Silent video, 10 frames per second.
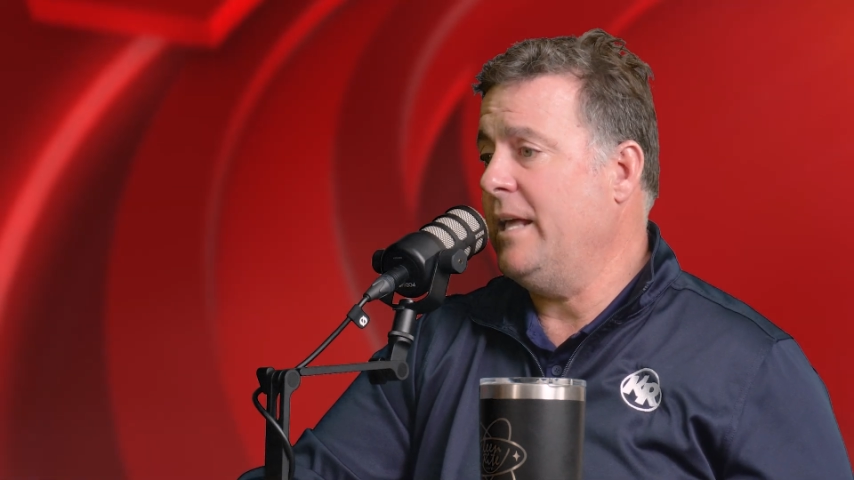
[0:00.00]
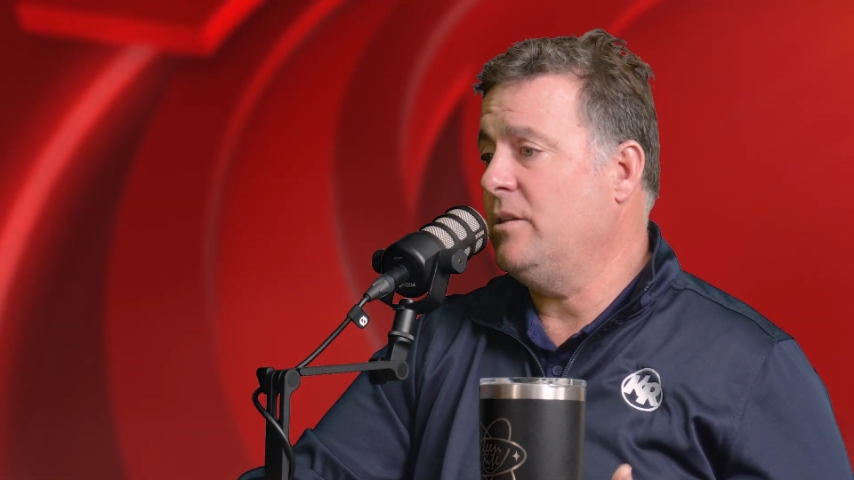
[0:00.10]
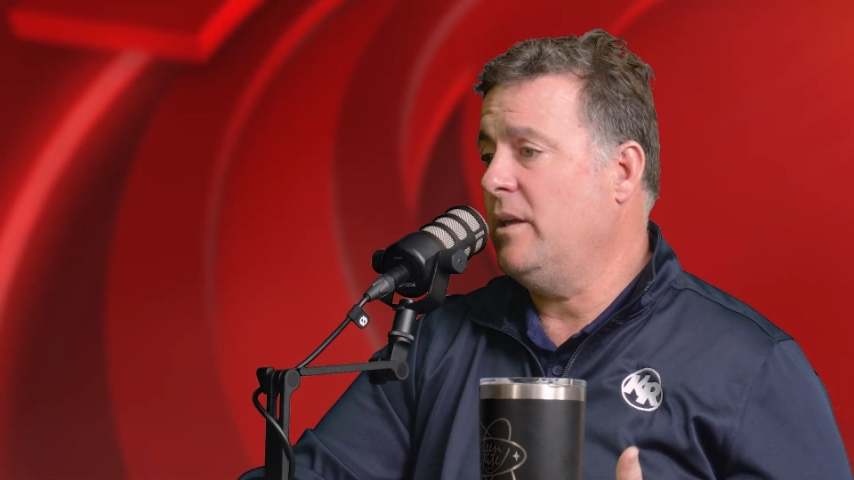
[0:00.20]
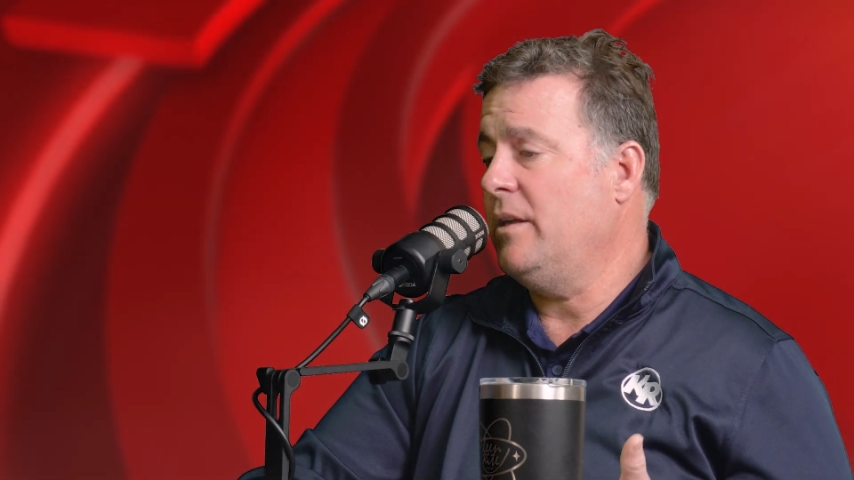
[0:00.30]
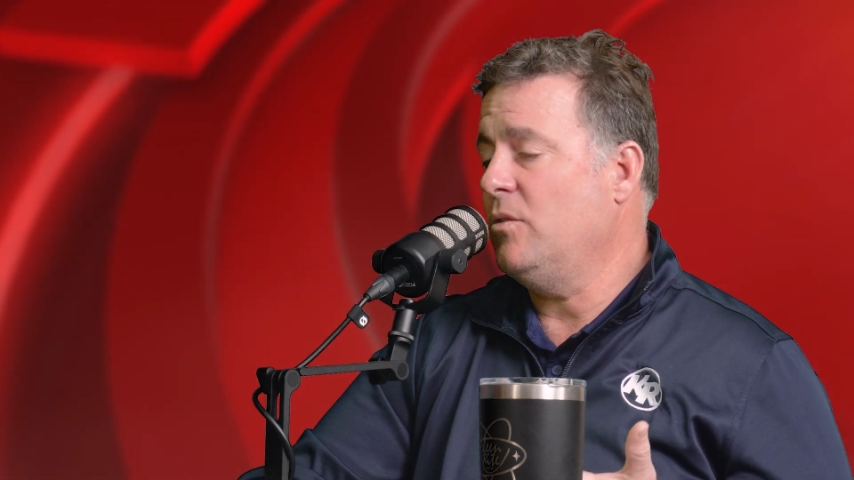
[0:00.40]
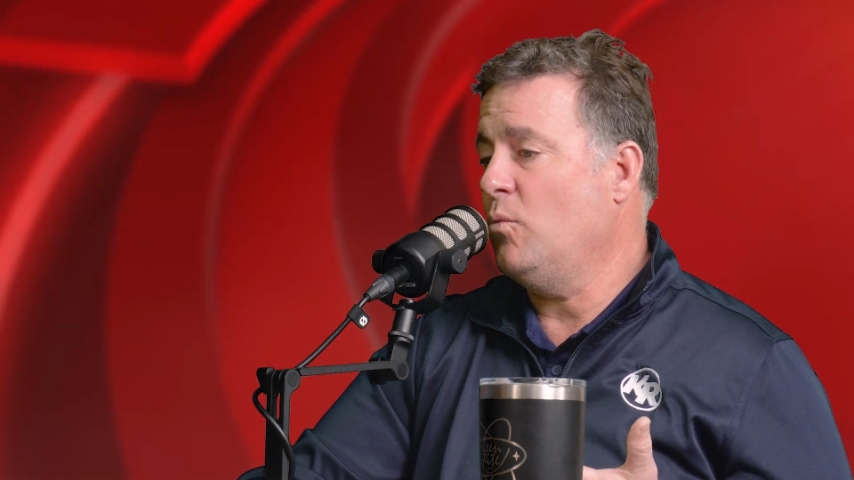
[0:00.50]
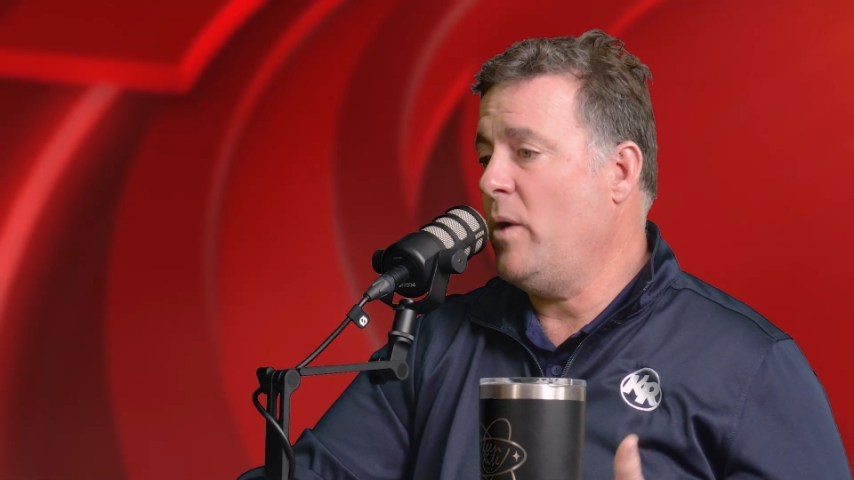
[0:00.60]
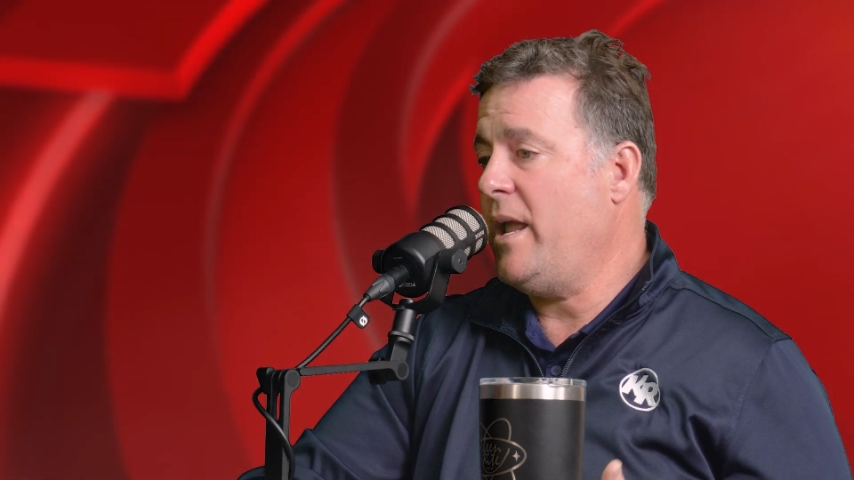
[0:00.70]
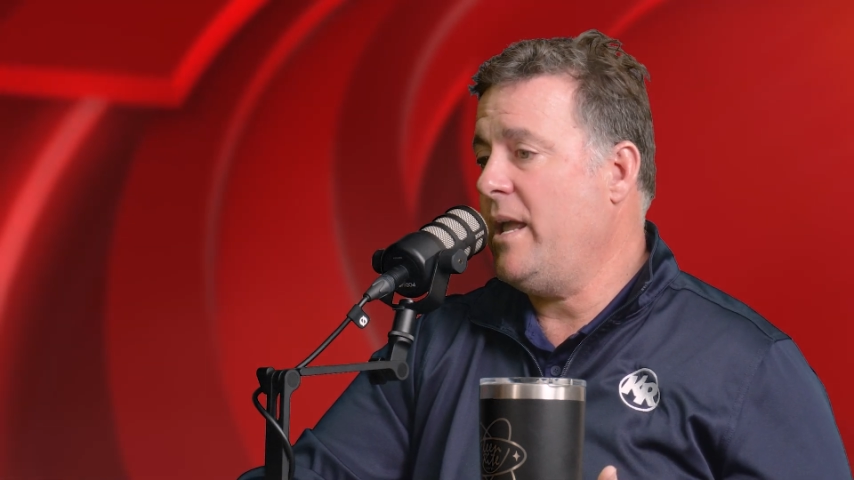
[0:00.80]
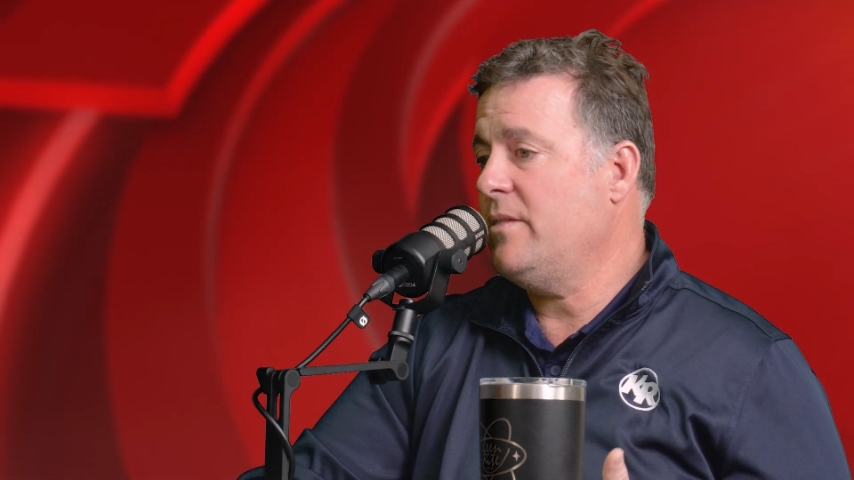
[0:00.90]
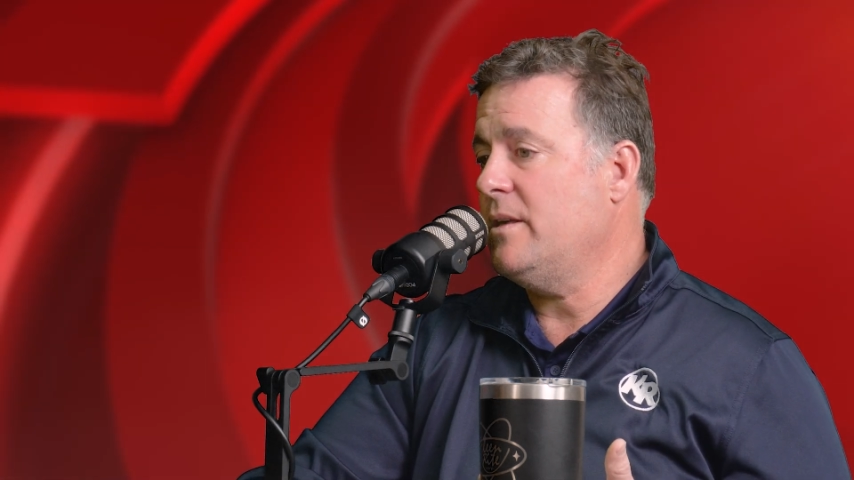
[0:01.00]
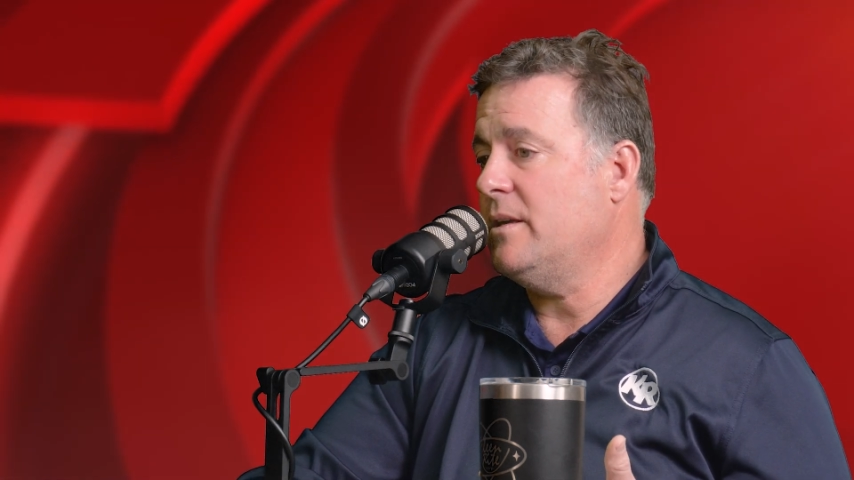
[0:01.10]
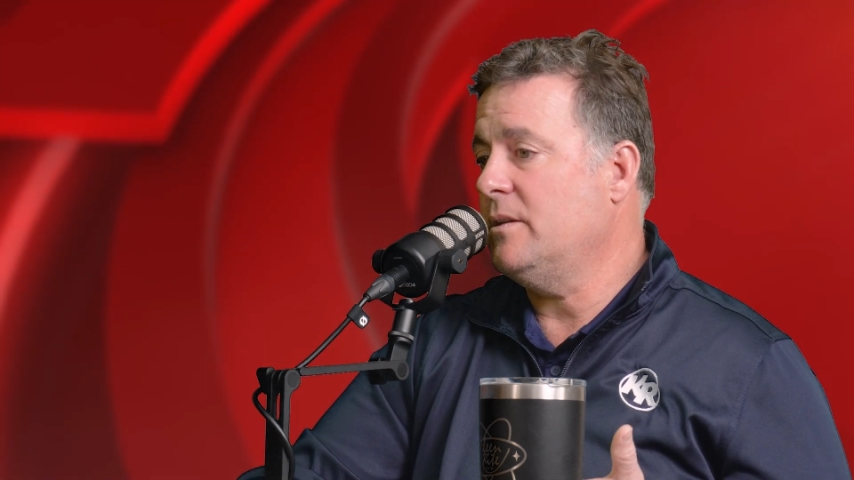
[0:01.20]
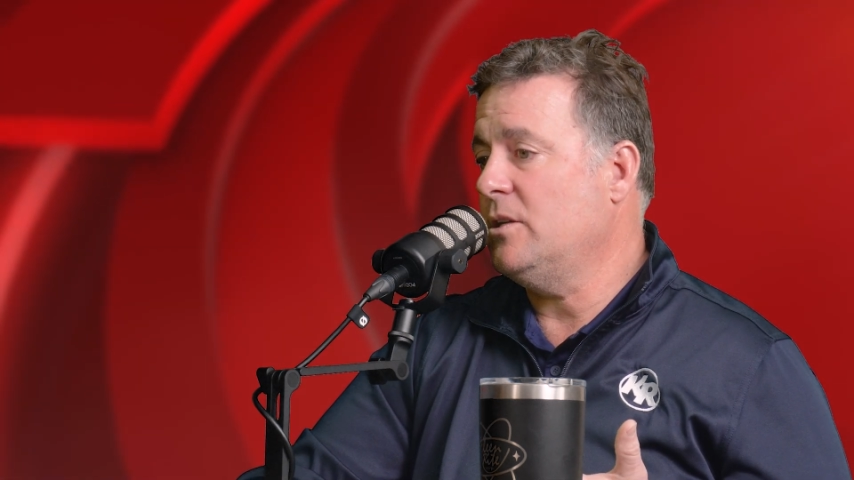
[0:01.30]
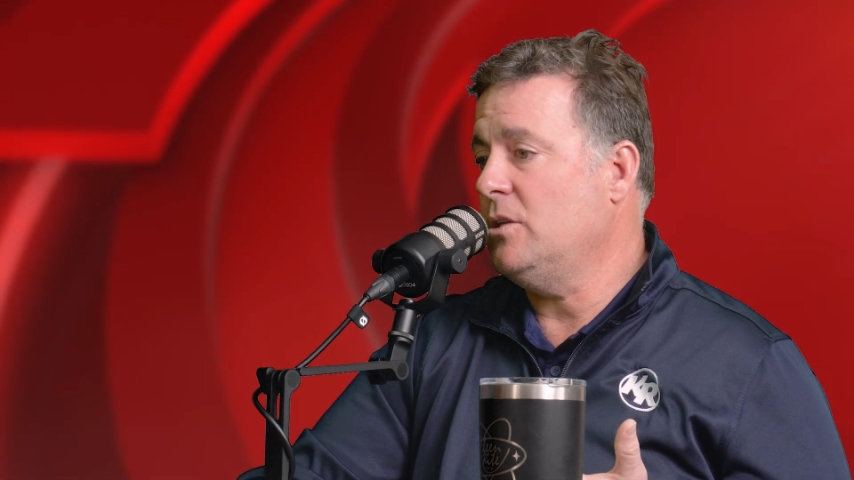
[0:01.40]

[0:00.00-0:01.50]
and the way that